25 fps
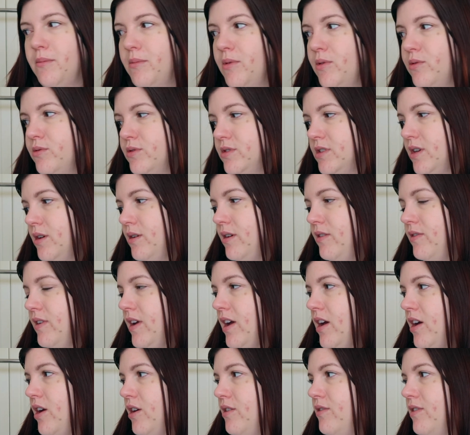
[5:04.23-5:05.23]
Also,
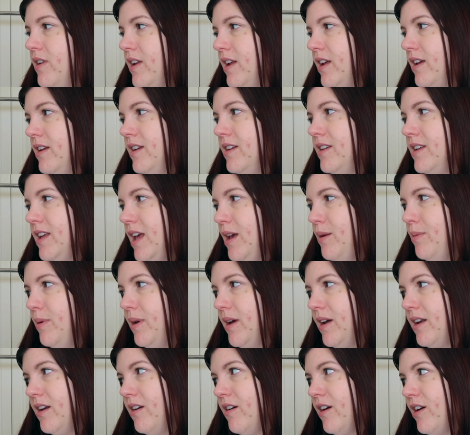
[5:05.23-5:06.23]
hopefully
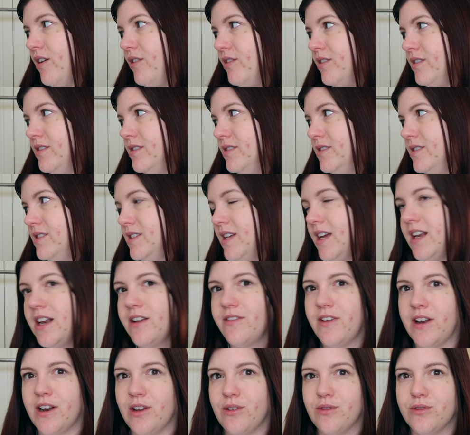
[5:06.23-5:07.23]
keeping an eye on and seeing
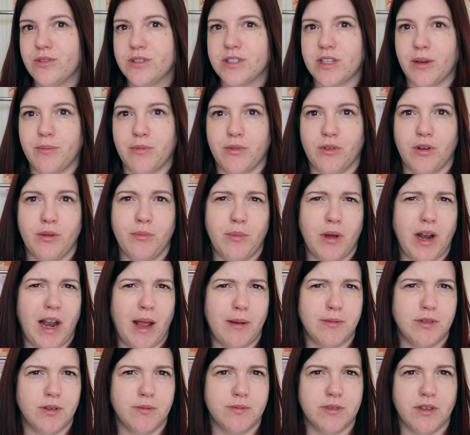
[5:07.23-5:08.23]
if any orders come through. My
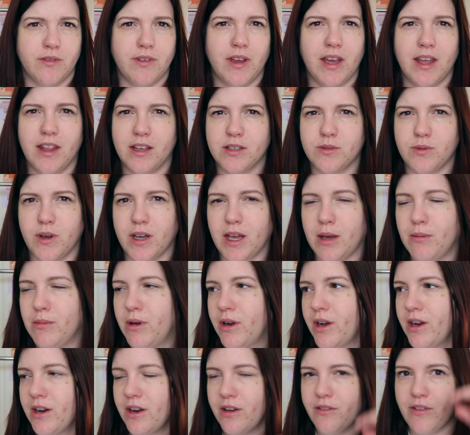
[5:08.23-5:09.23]
laptop's over here, that's why I keep
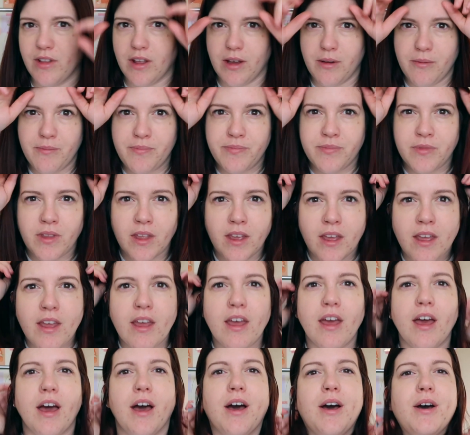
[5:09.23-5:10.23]
looking
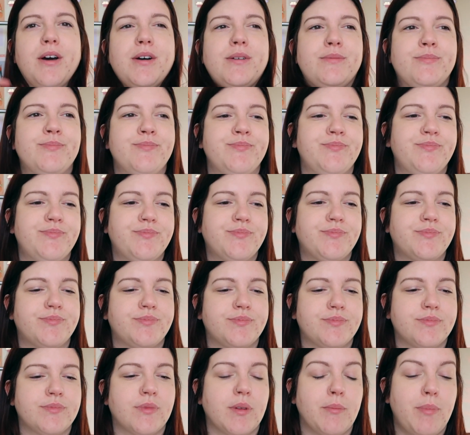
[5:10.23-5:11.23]
over.
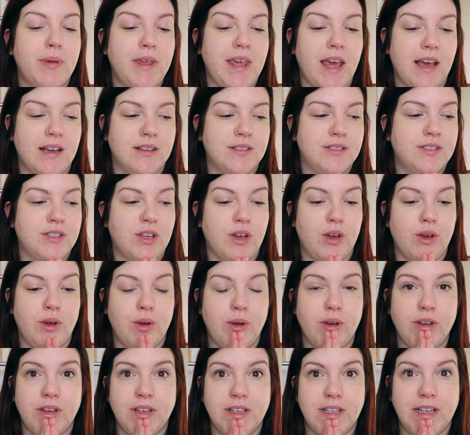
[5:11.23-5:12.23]
But yeah, so
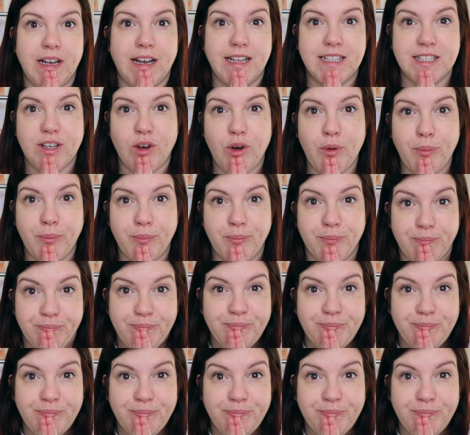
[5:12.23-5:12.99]
let's go on.